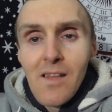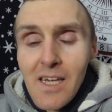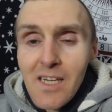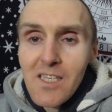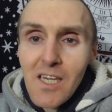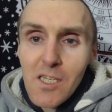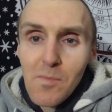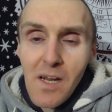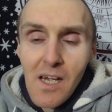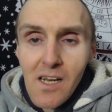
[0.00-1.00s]
Like I say,
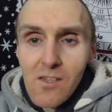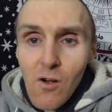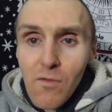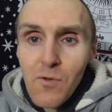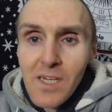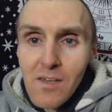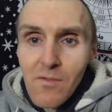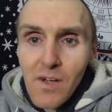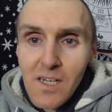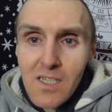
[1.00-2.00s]
it's been a kind of tough week
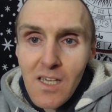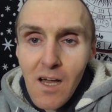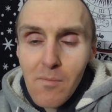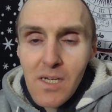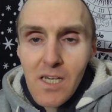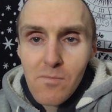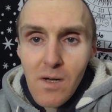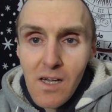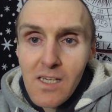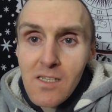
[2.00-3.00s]
and things like that, because
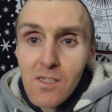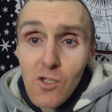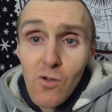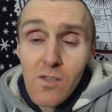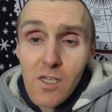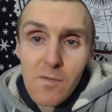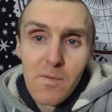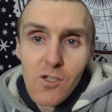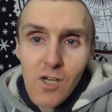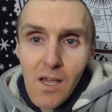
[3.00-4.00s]
my eating disorder has
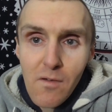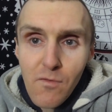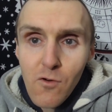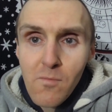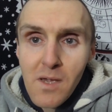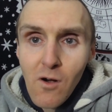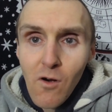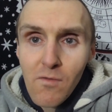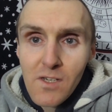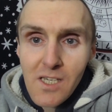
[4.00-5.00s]
been trying to fool me. It
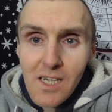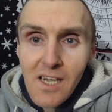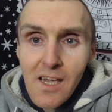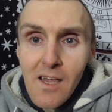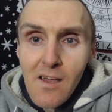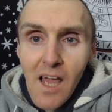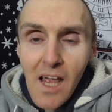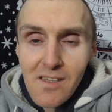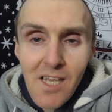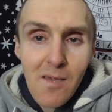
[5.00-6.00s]
obviously,
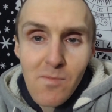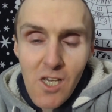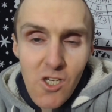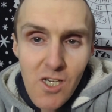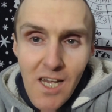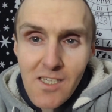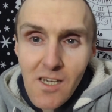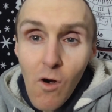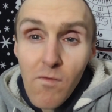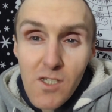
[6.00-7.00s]
in times of
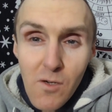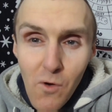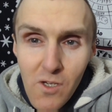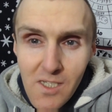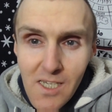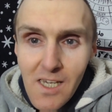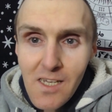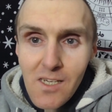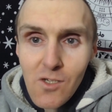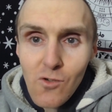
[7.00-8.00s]
stress, it obviously wants to
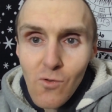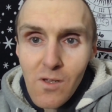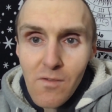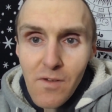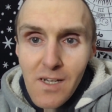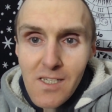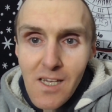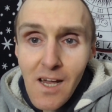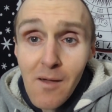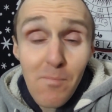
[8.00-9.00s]
gain control and things
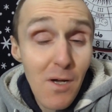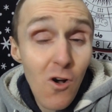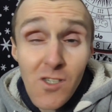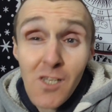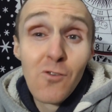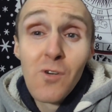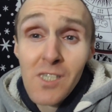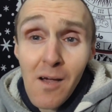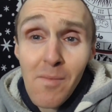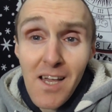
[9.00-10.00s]
like that, because it
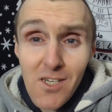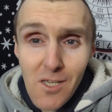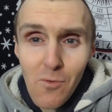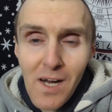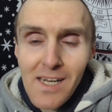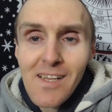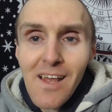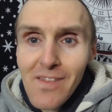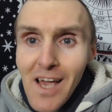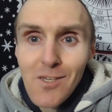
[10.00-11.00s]
knows I'm actually
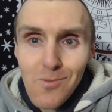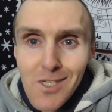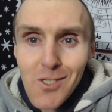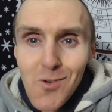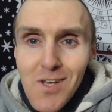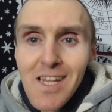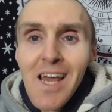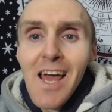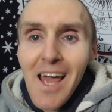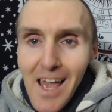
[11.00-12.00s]
winning, and that's what it's
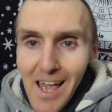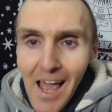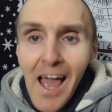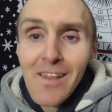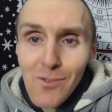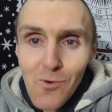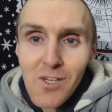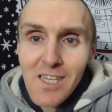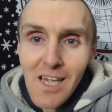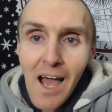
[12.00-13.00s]
doing. It
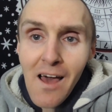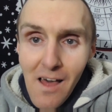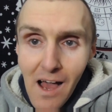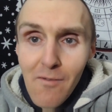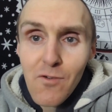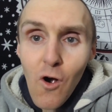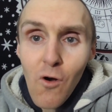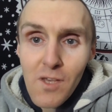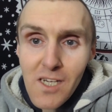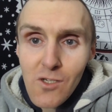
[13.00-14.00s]
knows that I've got all the